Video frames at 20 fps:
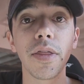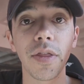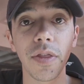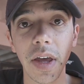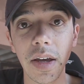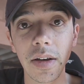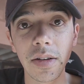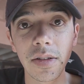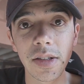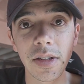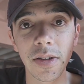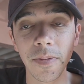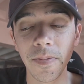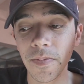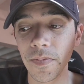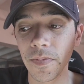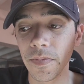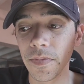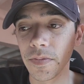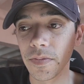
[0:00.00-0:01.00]
things.
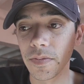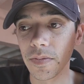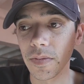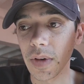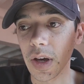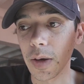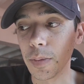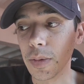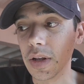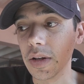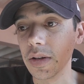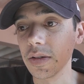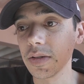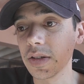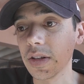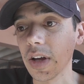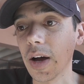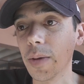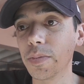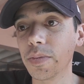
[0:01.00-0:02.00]
I mean,
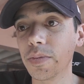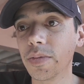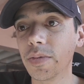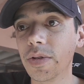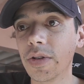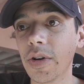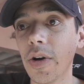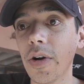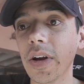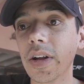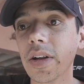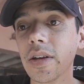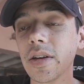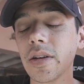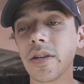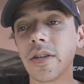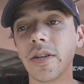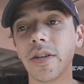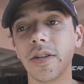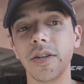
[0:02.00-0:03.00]
stop
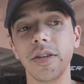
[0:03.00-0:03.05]
targeting